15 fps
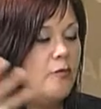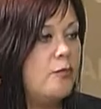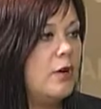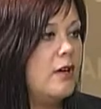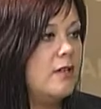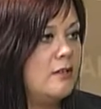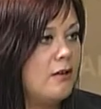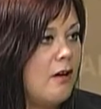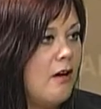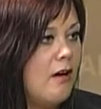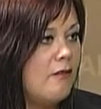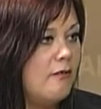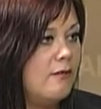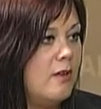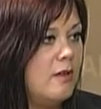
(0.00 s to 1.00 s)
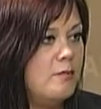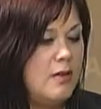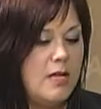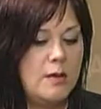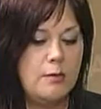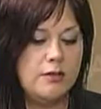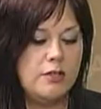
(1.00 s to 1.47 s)
brushed off and
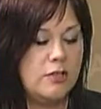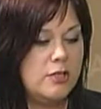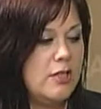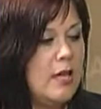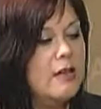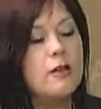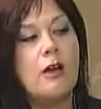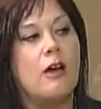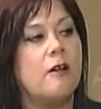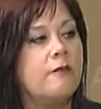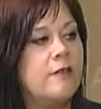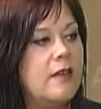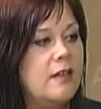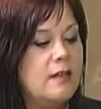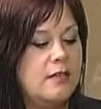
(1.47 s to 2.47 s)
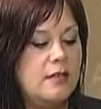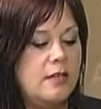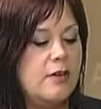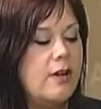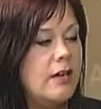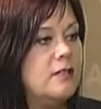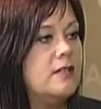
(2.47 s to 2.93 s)
be able to shake off the
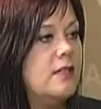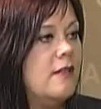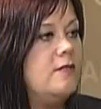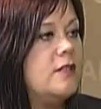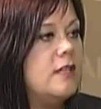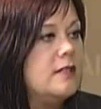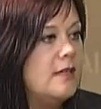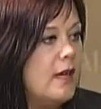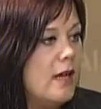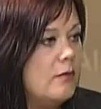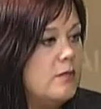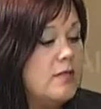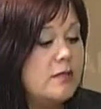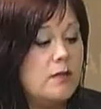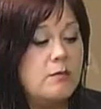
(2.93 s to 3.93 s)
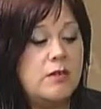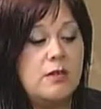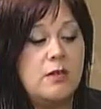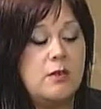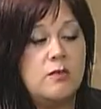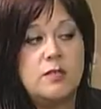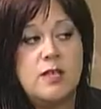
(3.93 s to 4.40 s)
interaction they've just had with someone
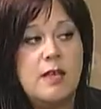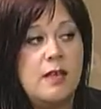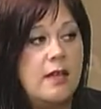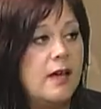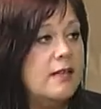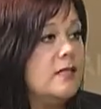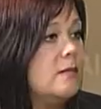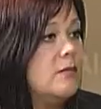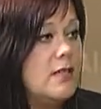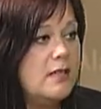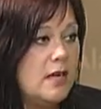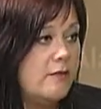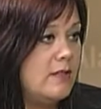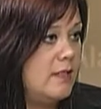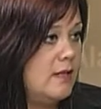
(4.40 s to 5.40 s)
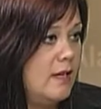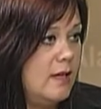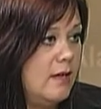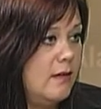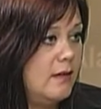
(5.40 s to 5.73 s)
who's had something devastating.